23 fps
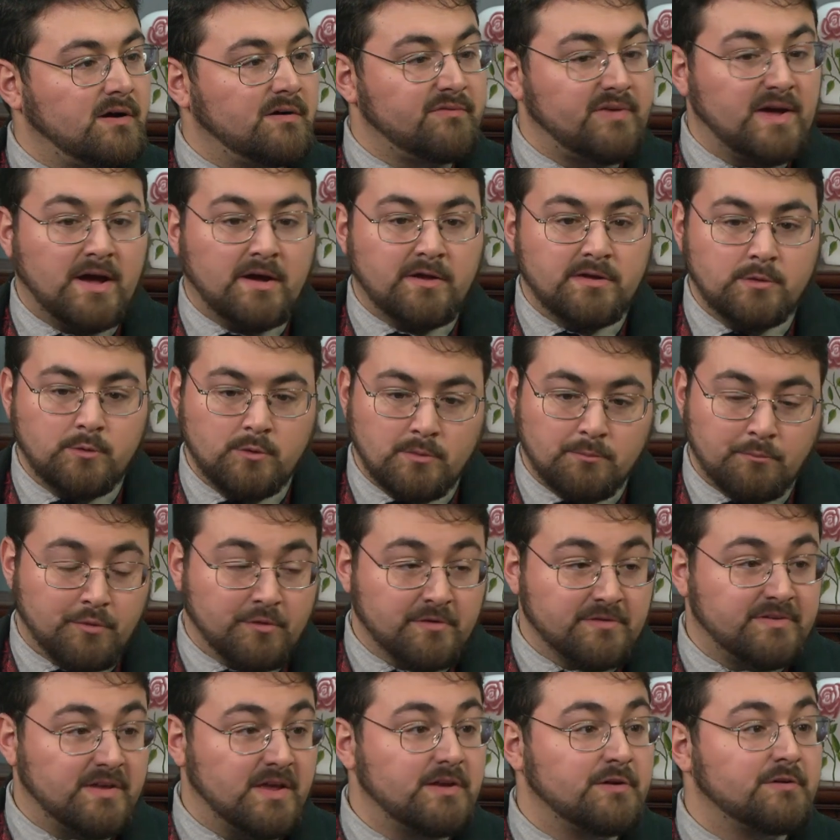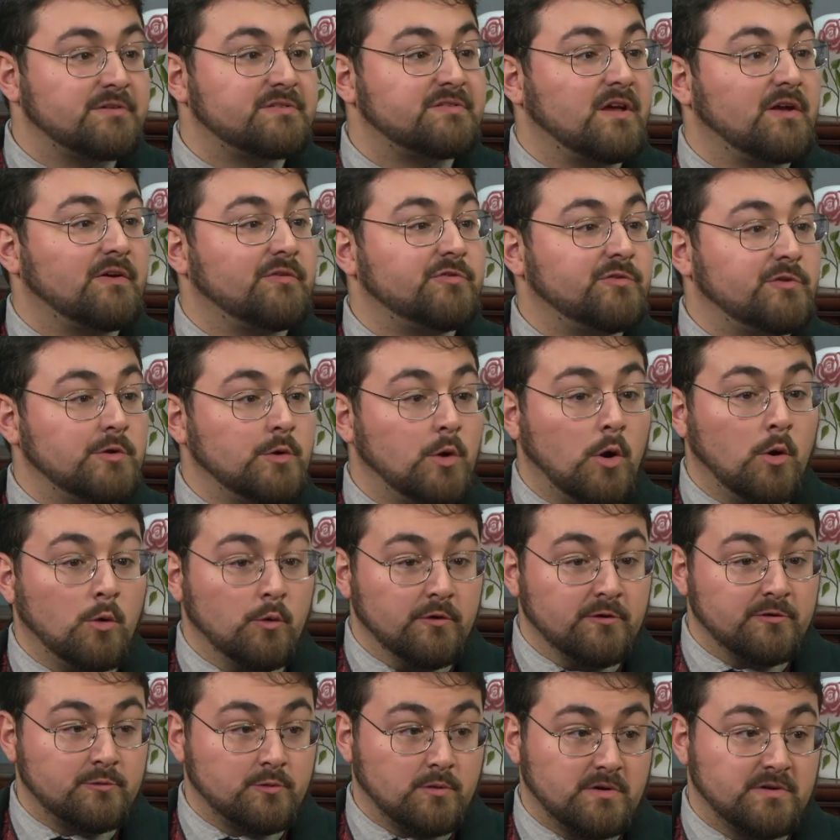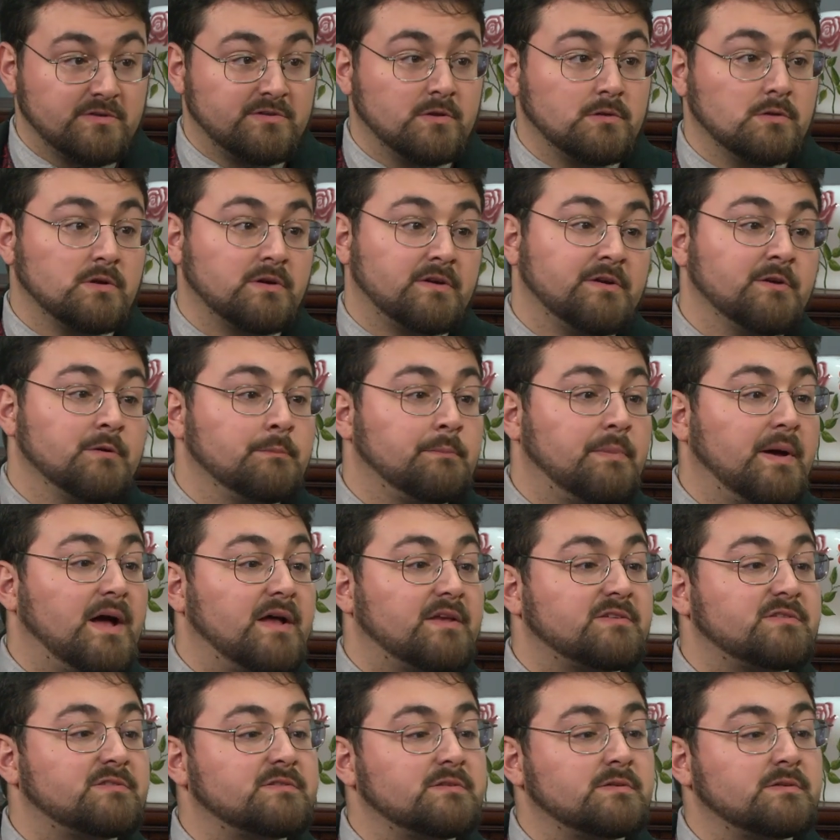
how you would present yourself, so you always wanted to look your best.